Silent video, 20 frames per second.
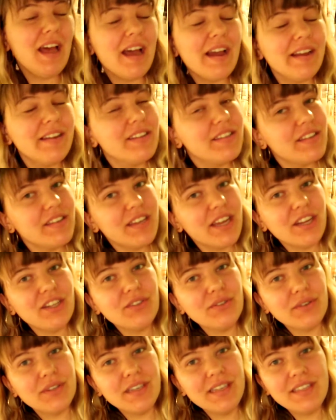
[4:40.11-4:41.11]
I
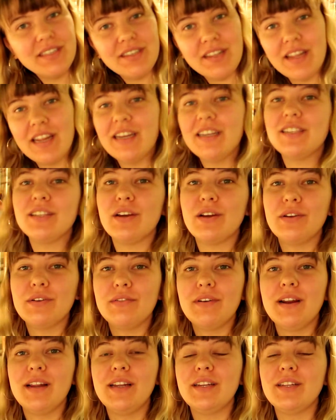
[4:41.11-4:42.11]
scheduled it so that it's all
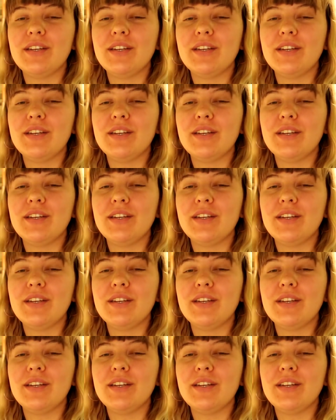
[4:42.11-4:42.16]
ready